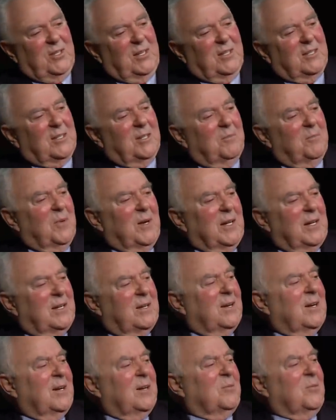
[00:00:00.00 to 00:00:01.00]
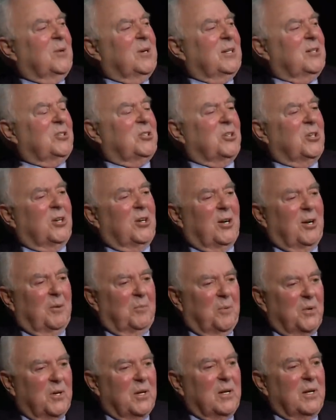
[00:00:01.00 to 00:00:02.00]
And I said, my God, what a
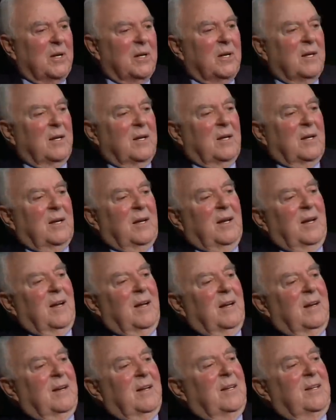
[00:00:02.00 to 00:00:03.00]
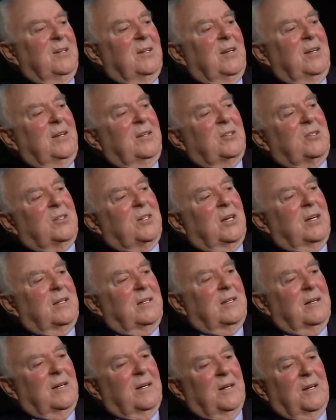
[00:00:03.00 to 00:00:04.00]
job! And he he
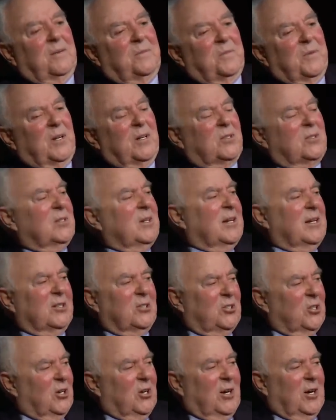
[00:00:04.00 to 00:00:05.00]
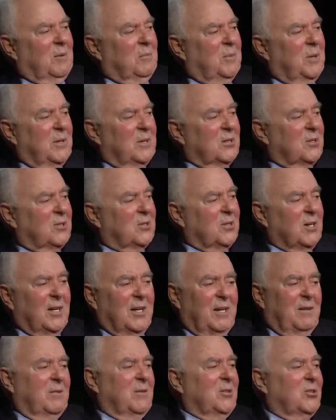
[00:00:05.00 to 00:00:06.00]
said, uh, it's not a job. It's
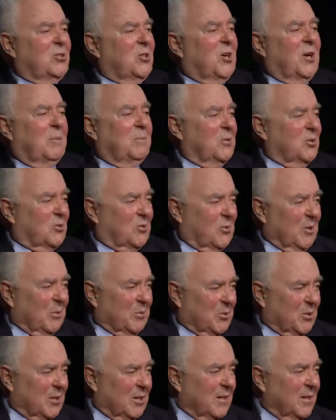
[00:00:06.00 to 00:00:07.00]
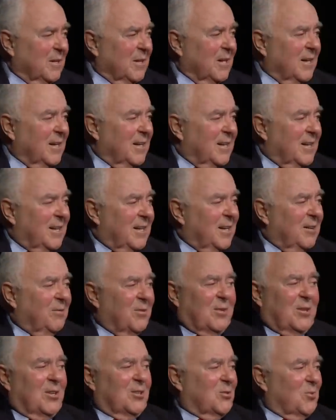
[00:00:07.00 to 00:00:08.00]
not even a job description. If
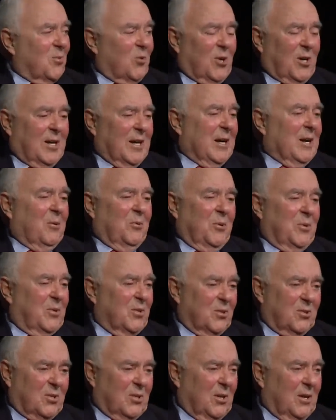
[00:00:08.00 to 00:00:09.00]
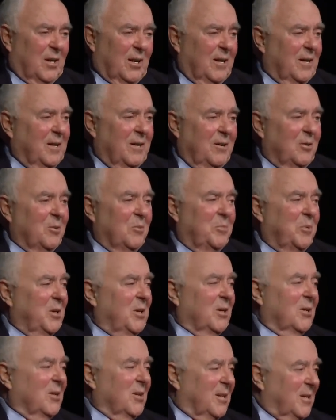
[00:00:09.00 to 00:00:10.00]
it doesn't work out with this guy, you'll be
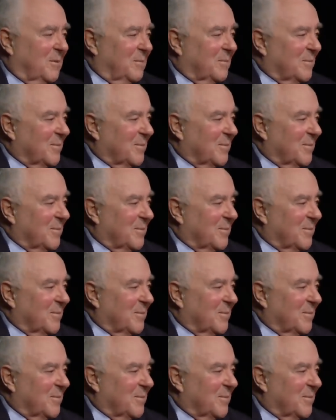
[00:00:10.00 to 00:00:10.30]
gone.